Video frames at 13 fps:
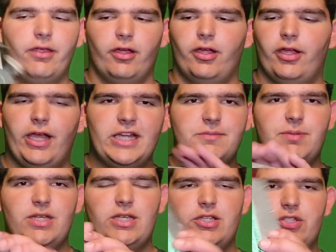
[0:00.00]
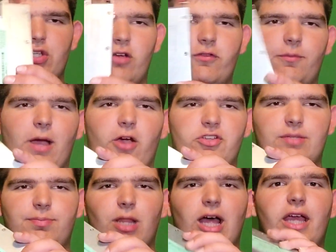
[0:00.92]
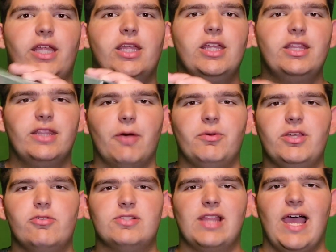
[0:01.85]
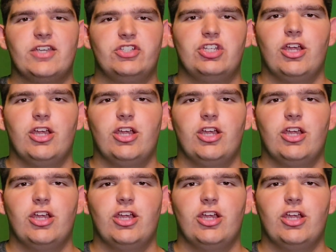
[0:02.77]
the HP server power supply that we used last